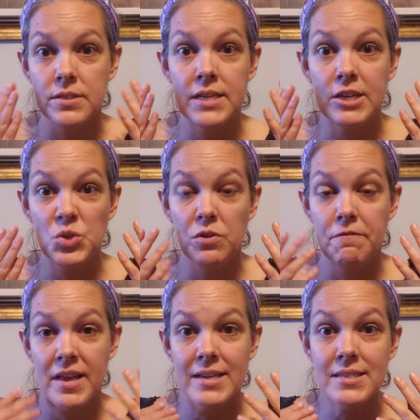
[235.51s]
sexual
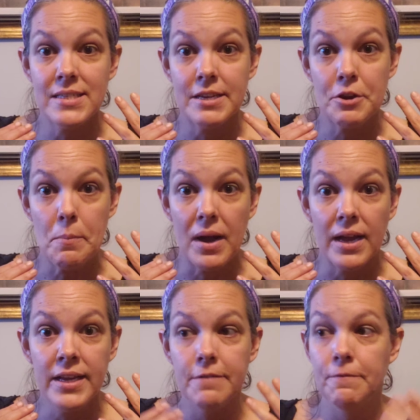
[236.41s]
fantasy in your
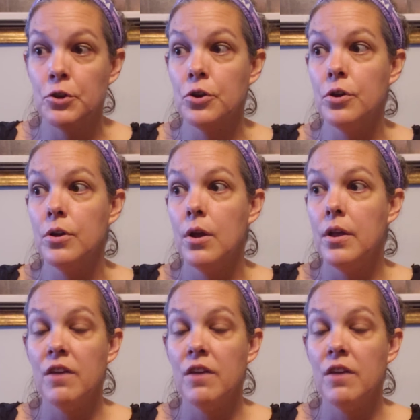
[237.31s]
mind if you're